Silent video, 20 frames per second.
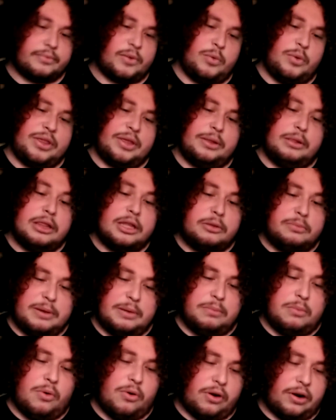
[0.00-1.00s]
with a little
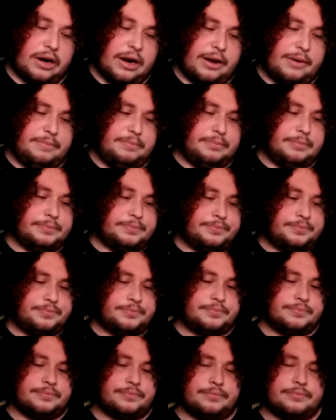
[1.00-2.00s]
bit more,
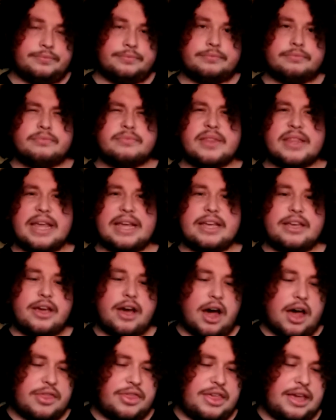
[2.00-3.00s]
like,
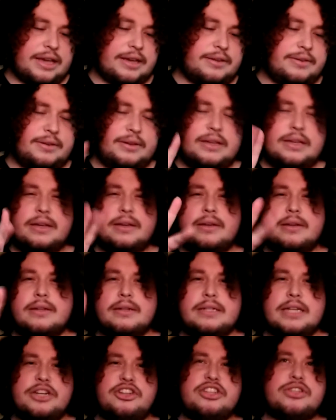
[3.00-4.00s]
gothic
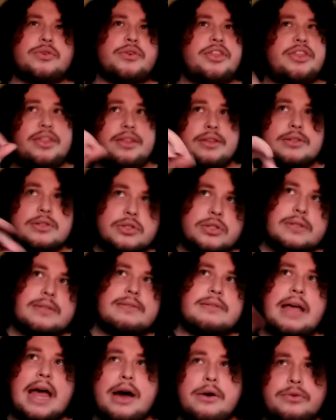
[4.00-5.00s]
tinges or
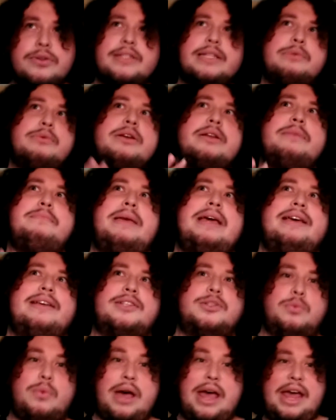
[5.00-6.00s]
sounds that would make
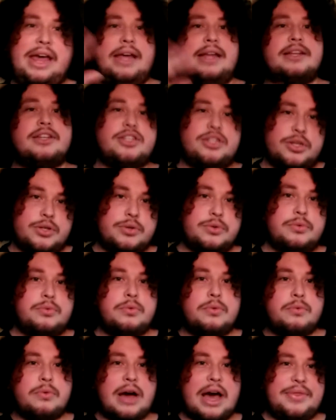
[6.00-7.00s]
its way into,
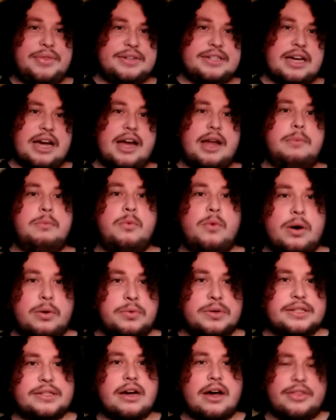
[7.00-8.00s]
at the time, what
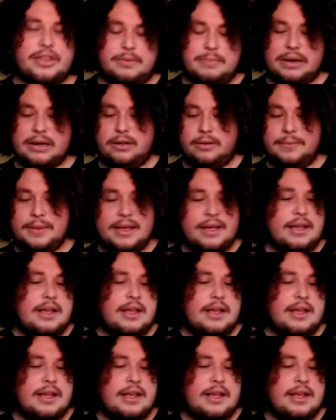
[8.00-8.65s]
was gothic metal,